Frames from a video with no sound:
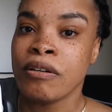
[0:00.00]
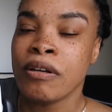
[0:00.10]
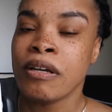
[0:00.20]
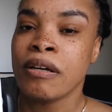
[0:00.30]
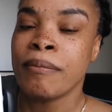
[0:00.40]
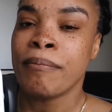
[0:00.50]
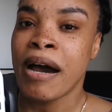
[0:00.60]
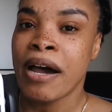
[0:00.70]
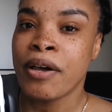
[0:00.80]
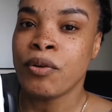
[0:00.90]

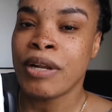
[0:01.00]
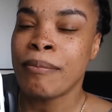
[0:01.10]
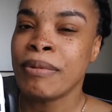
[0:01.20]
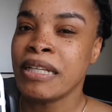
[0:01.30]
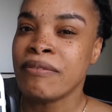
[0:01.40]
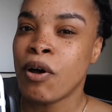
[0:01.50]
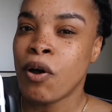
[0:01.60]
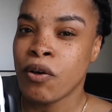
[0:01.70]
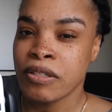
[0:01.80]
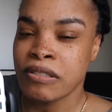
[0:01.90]
model, and I believe
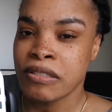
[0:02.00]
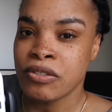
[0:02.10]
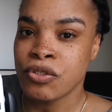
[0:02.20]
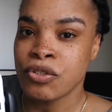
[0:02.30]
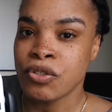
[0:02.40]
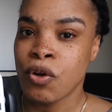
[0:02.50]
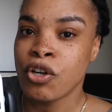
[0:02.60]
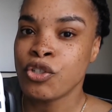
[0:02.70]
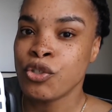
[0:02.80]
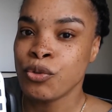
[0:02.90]
all the cinchers are
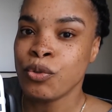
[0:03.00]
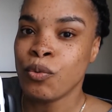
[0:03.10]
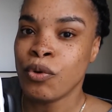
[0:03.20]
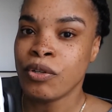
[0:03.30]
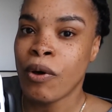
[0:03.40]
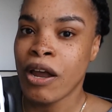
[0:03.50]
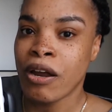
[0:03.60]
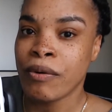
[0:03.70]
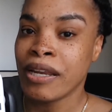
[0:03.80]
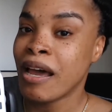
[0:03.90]
2-to-1
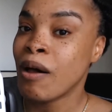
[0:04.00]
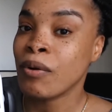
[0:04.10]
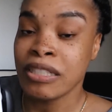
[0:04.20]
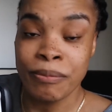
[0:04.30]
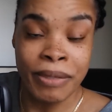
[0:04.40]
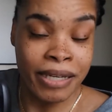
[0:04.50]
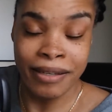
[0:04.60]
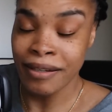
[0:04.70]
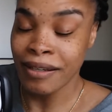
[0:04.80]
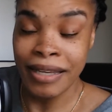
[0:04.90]
wiring, and I will explain it
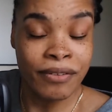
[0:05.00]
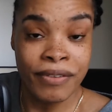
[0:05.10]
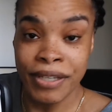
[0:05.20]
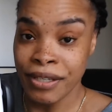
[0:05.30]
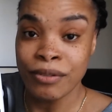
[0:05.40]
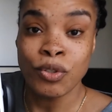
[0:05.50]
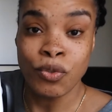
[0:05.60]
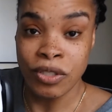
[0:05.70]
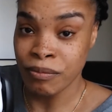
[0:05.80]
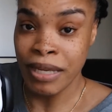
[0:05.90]
in a later video.
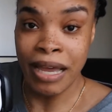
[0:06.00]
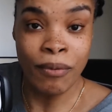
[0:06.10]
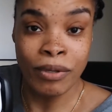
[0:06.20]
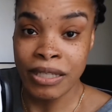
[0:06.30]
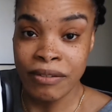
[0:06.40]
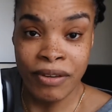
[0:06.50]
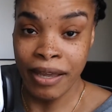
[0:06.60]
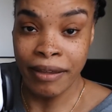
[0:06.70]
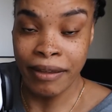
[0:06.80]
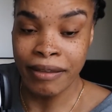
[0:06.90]
Trust me, I won't leave you
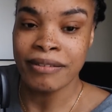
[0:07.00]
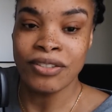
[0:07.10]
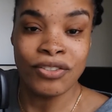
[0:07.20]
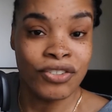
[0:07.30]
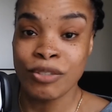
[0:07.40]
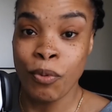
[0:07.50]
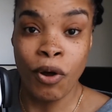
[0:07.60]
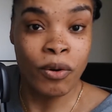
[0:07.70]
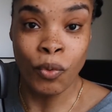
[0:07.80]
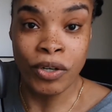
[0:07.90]
hanging. This is just part
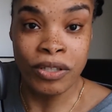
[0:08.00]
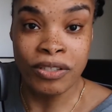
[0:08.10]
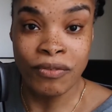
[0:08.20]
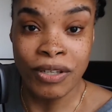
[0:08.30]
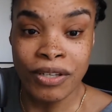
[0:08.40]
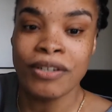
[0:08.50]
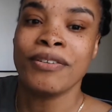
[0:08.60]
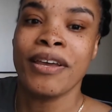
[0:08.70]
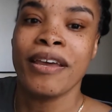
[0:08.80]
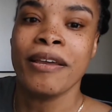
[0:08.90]
one of this video,
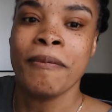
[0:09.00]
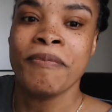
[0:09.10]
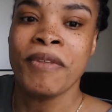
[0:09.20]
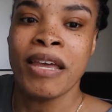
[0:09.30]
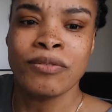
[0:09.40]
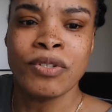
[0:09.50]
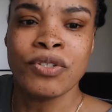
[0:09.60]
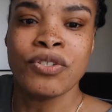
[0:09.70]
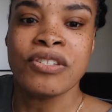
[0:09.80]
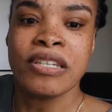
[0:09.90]
okay? So I want you
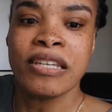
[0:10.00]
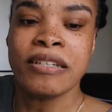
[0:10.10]
to see it.